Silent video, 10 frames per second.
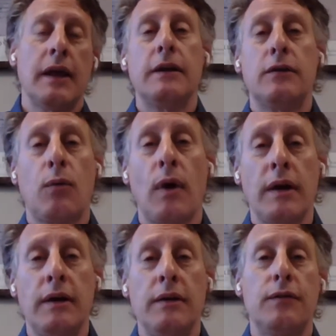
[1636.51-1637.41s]
late
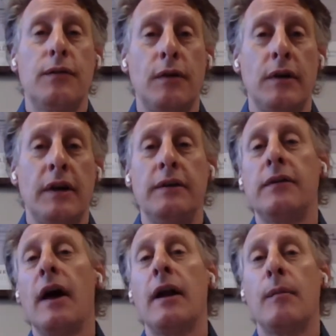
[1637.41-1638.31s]
20s,
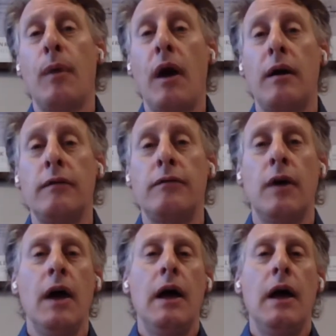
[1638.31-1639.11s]
30s, and above,